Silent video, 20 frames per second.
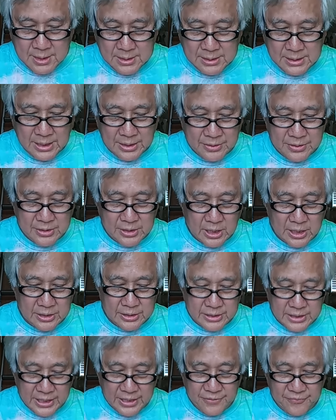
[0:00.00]
Now there are
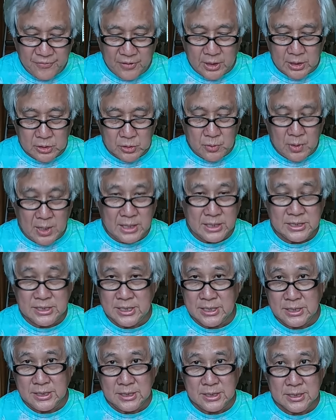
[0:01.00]
default
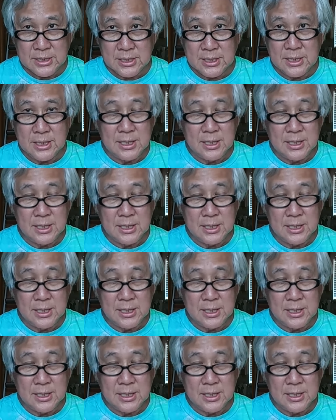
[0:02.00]
questions,